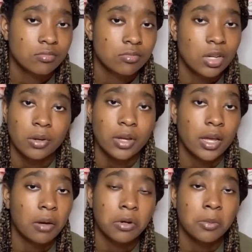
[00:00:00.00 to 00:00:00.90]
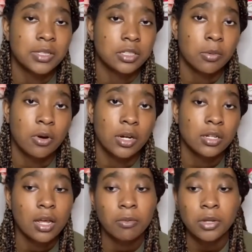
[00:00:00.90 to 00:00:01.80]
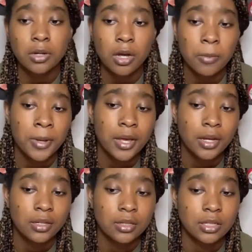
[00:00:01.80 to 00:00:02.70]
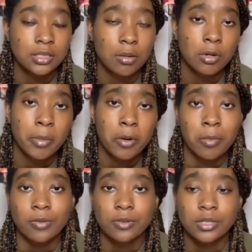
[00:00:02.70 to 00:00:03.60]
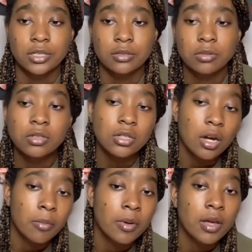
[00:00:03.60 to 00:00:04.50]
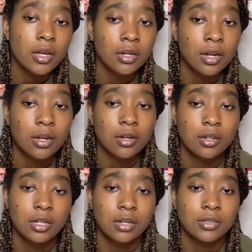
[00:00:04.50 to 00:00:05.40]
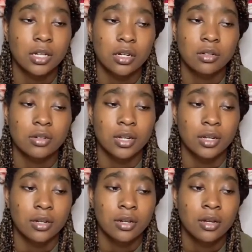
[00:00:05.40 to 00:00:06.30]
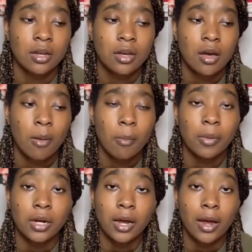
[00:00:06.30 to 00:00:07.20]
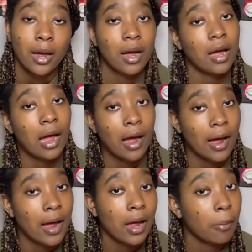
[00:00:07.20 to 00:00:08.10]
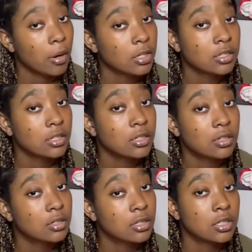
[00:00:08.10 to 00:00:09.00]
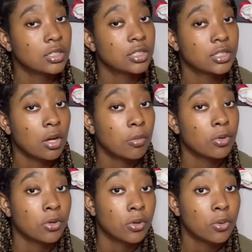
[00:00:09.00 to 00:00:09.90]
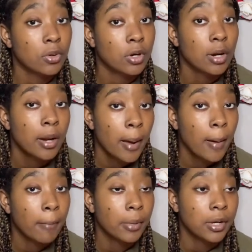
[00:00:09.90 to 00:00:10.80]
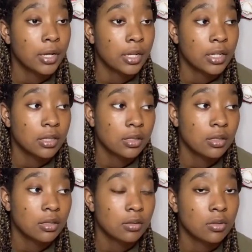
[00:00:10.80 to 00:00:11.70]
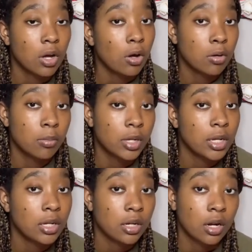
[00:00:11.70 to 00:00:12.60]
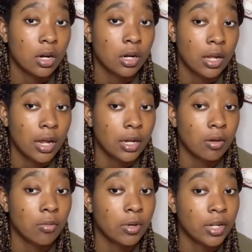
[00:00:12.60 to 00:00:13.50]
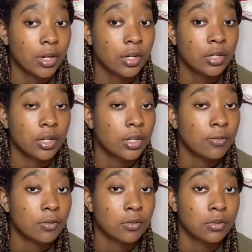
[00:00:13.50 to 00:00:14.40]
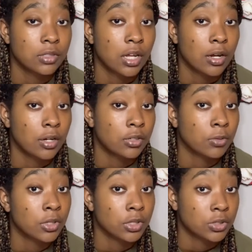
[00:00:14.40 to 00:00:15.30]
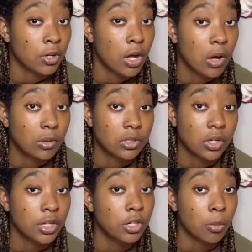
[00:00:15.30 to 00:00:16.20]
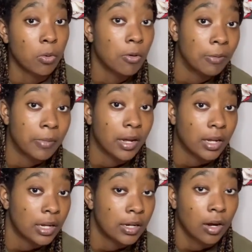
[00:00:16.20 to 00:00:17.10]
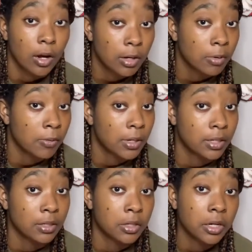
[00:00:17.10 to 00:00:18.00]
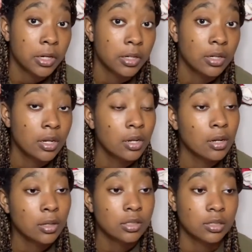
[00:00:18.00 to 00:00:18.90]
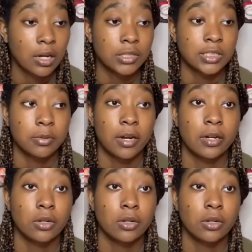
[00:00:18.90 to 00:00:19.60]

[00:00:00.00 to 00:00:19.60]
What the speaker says: okay, I want to go back to the party. He's like, we'll go back. I said, I want to go back with my friends. We'll go back and all that. I was like, okay. But I personally could have just opened the door. But, men are like, when they're under the influence, they are really strong. So he could have pulled me back in and hurt me right then and there. So I just played it